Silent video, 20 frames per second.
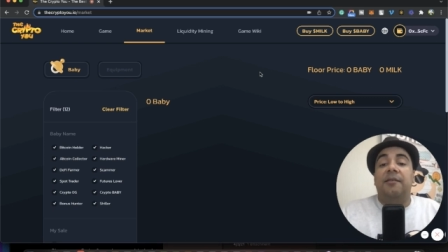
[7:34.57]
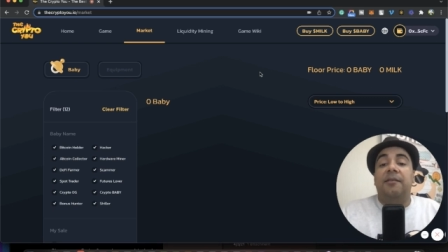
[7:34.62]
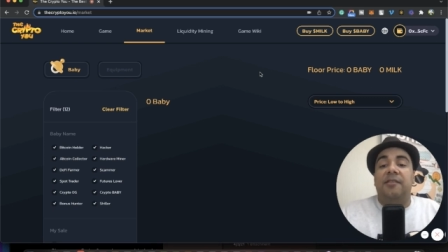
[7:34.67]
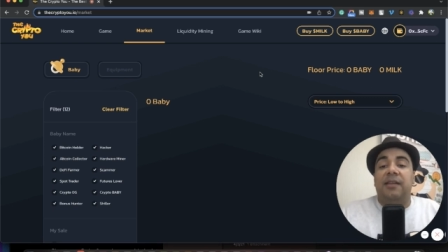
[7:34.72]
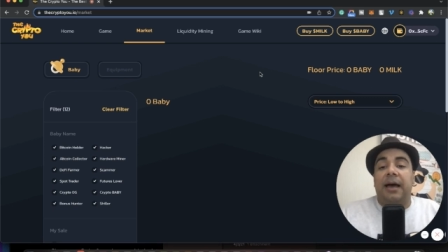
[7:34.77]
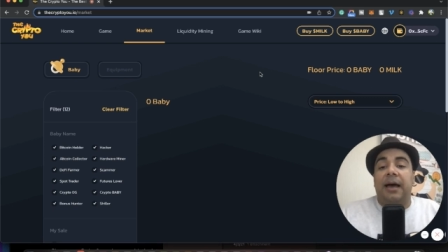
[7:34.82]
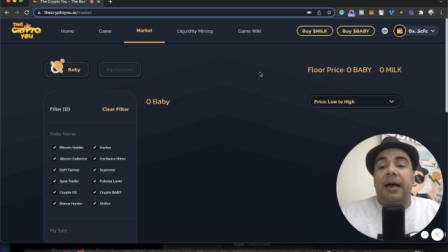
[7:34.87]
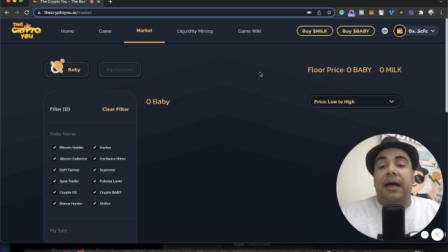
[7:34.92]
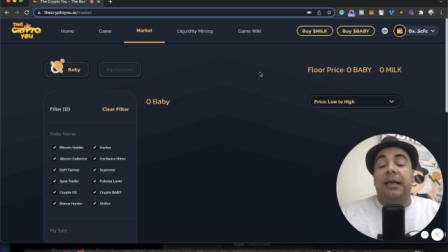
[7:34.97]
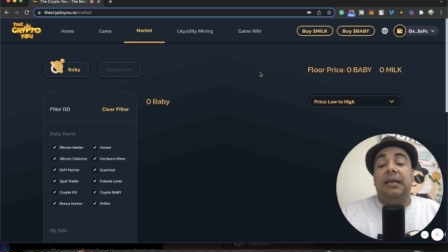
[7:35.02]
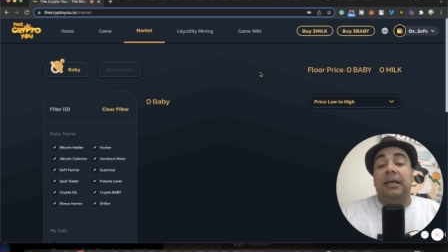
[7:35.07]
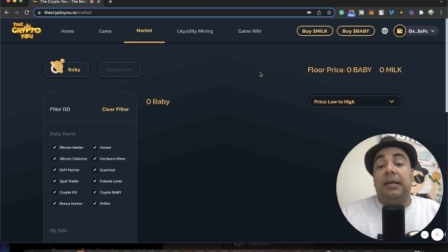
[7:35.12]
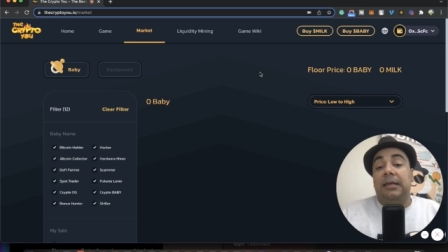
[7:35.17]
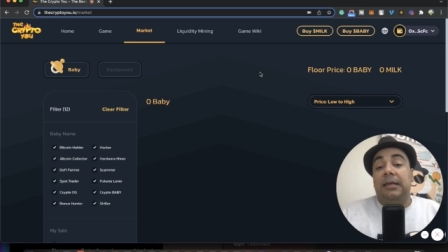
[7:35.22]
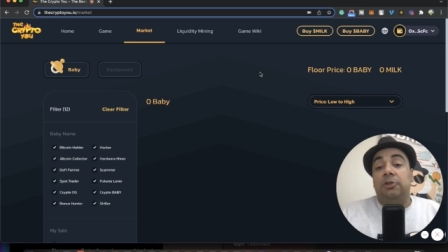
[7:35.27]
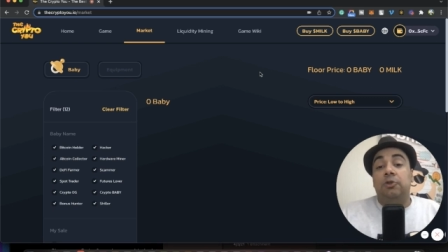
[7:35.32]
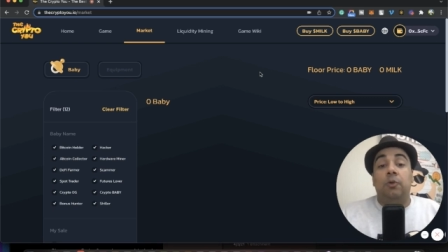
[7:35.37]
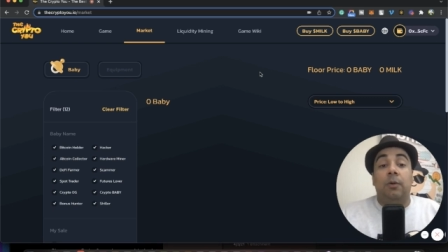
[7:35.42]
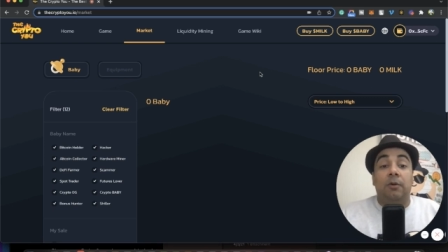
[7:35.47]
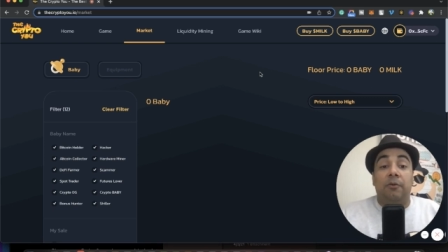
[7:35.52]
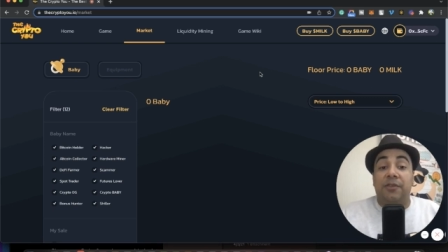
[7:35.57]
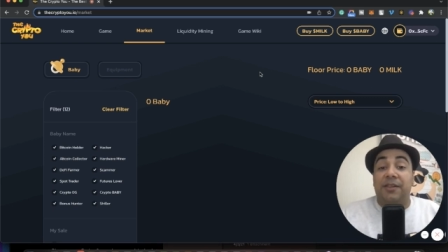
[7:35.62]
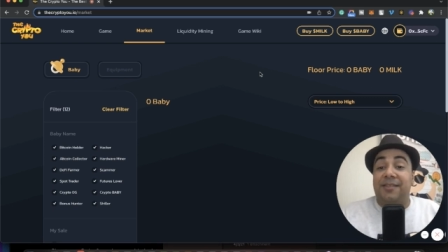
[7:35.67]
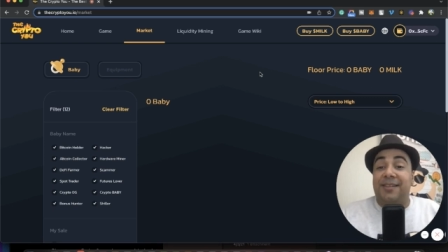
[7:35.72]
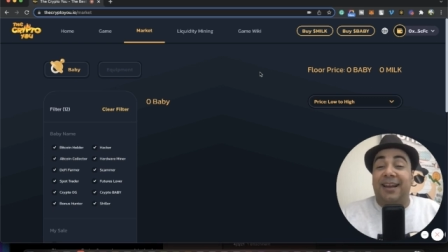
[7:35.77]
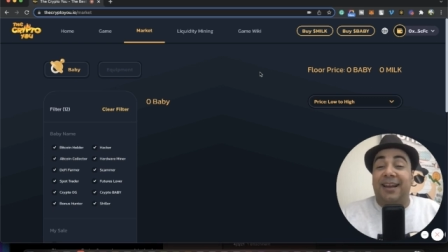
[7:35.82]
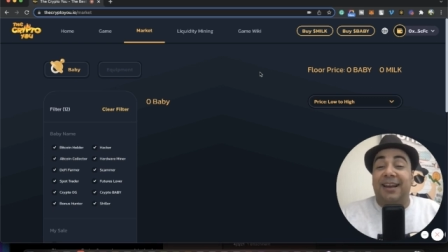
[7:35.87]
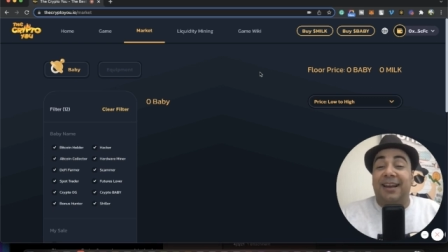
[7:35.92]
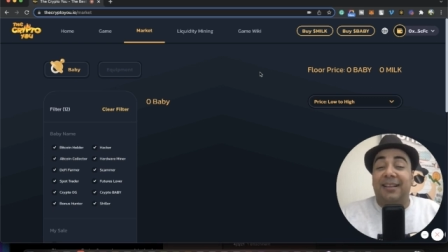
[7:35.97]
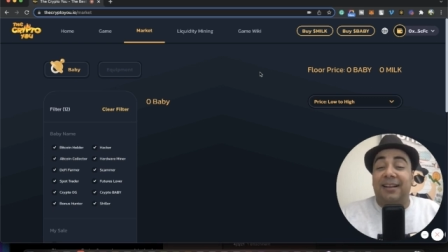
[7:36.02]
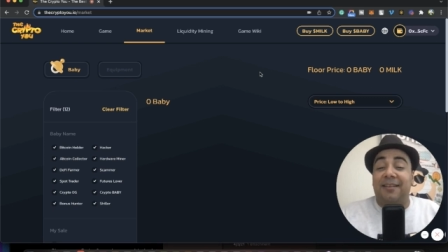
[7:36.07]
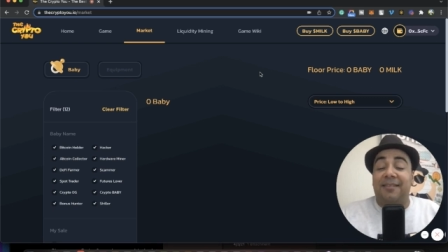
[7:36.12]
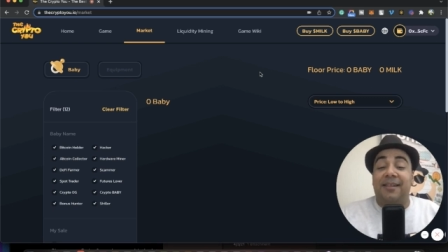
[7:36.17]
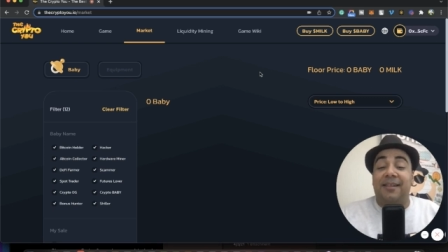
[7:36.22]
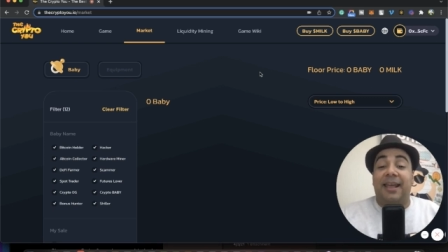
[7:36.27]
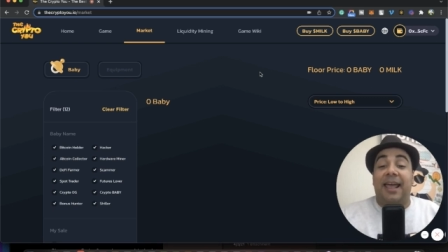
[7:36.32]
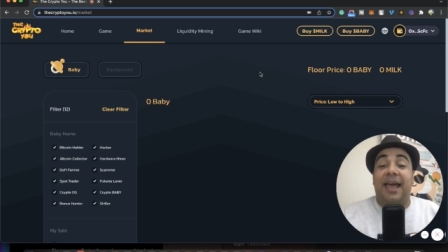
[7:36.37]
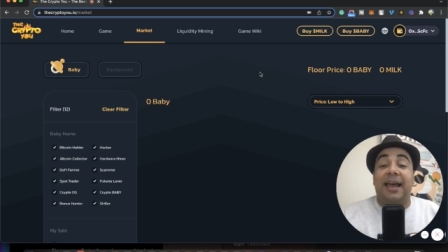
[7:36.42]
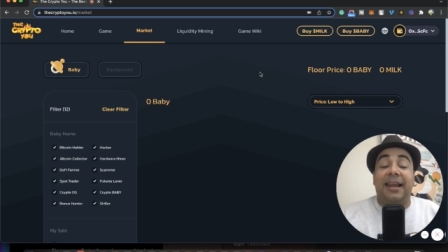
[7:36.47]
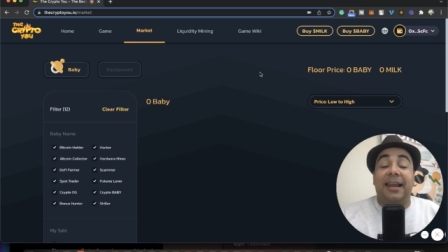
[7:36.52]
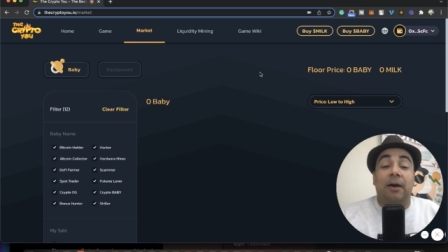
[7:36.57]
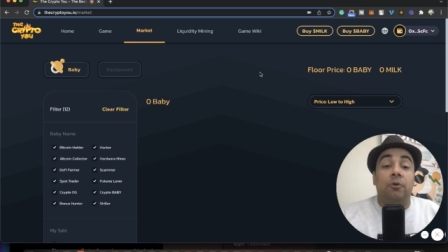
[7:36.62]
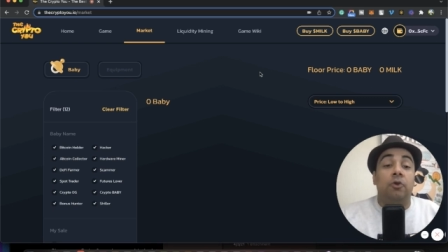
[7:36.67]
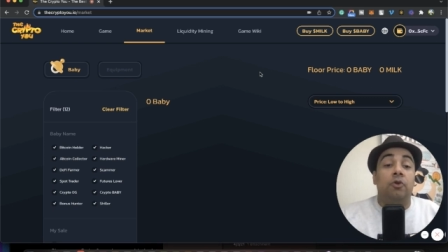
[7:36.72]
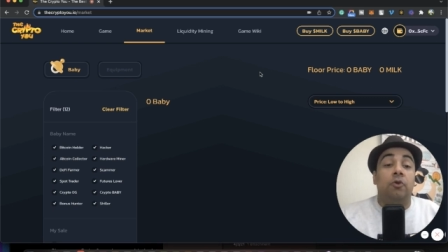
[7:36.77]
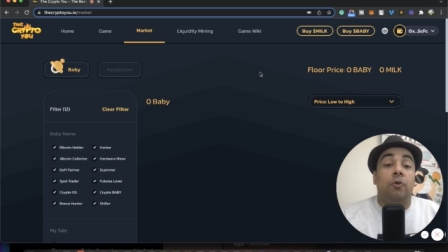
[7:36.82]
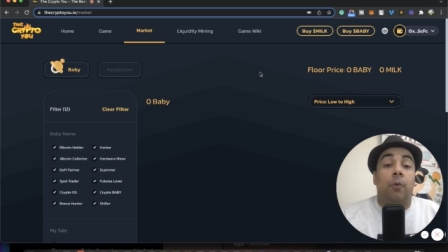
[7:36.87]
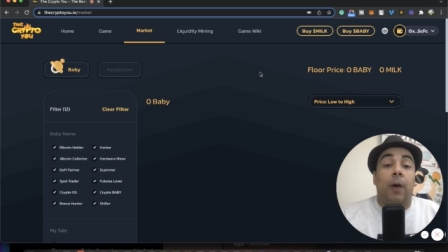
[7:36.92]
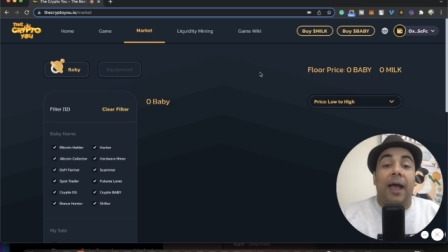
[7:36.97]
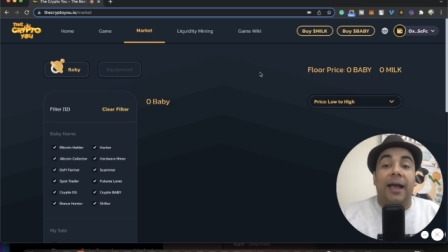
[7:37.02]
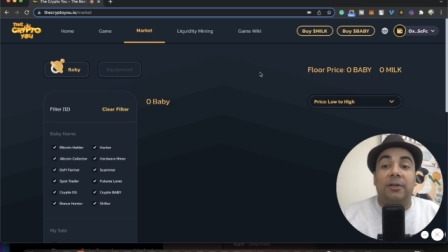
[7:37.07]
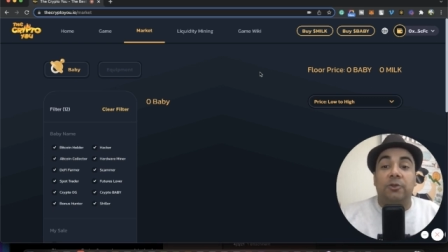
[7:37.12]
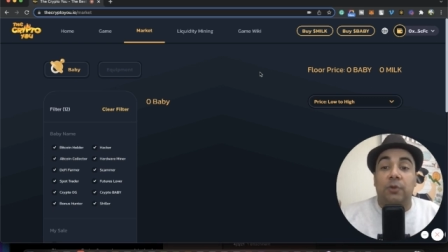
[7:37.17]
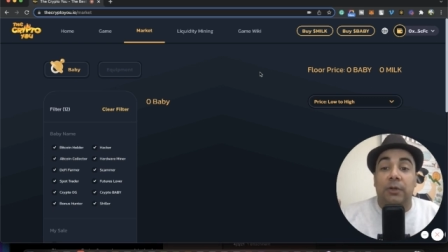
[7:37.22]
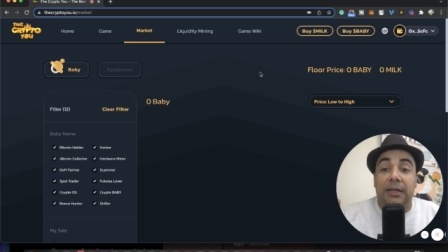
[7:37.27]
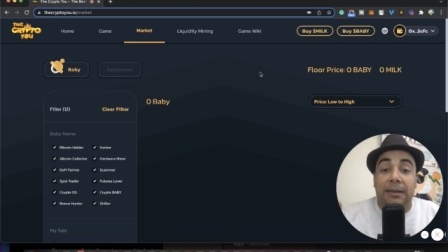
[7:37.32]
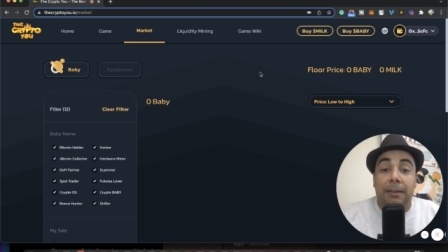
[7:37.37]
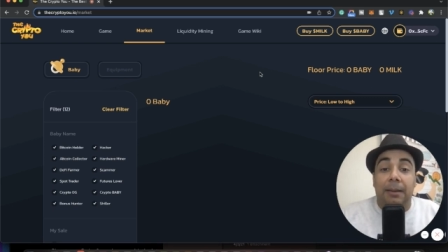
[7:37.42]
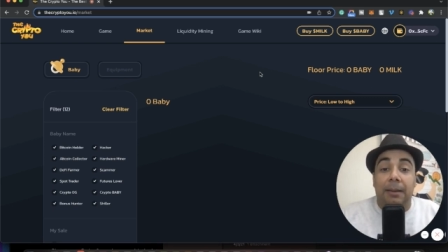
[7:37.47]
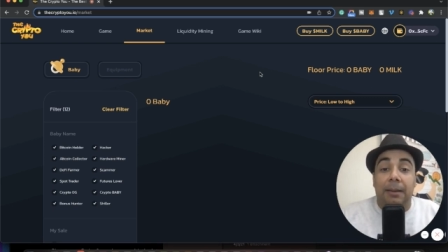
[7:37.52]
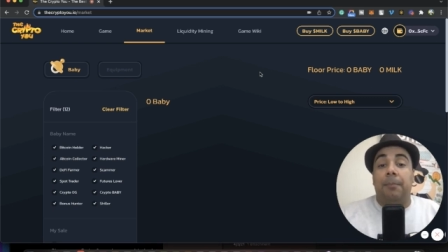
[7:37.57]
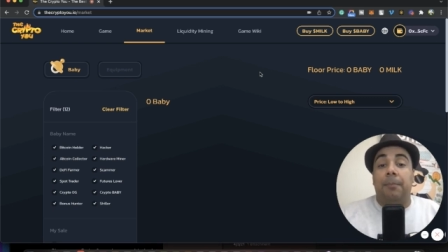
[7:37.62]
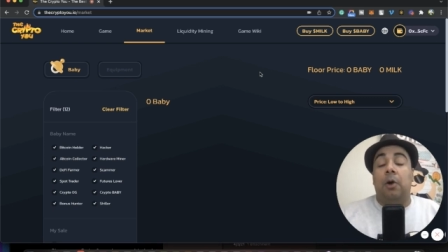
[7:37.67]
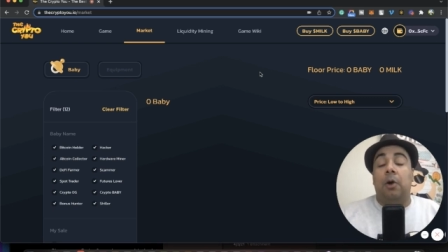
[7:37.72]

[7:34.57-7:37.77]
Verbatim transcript: the each one of these characteristics allow you to actually